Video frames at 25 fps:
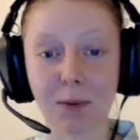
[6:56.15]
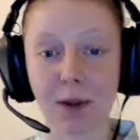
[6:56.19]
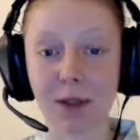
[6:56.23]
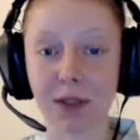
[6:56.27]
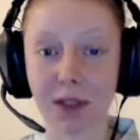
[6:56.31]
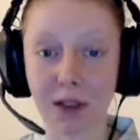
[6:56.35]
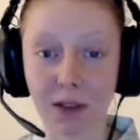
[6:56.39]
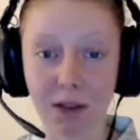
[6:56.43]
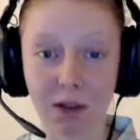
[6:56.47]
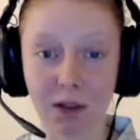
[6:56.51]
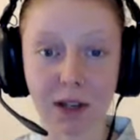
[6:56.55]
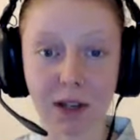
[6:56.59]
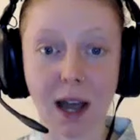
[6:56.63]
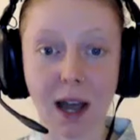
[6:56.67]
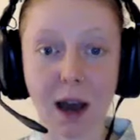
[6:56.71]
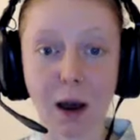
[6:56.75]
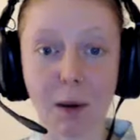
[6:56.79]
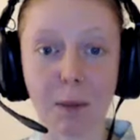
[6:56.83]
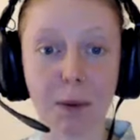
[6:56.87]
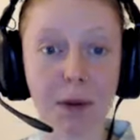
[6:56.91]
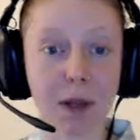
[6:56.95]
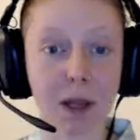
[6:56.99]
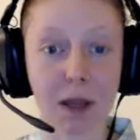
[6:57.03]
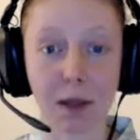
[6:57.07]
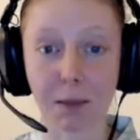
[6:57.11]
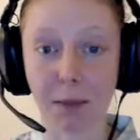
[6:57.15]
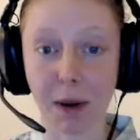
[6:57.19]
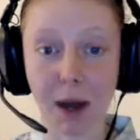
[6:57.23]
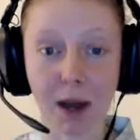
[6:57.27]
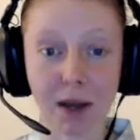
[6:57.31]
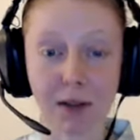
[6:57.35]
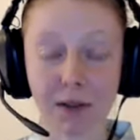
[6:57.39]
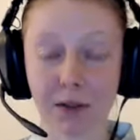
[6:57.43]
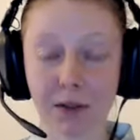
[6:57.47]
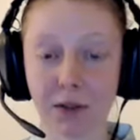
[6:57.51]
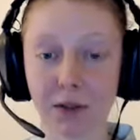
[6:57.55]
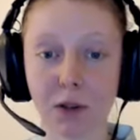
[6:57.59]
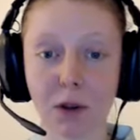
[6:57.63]
where this could help another
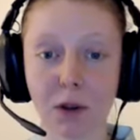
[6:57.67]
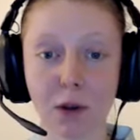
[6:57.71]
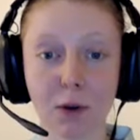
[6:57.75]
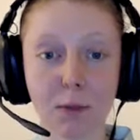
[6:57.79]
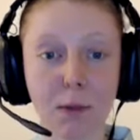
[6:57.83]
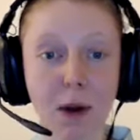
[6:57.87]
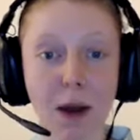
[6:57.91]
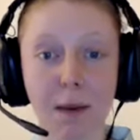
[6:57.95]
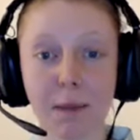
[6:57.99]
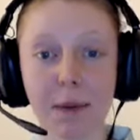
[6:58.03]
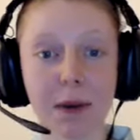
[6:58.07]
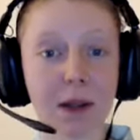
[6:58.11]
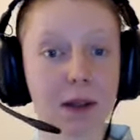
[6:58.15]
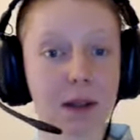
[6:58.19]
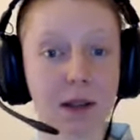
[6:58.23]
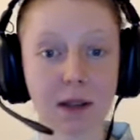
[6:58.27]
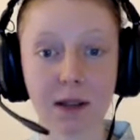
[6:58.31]
person who might be in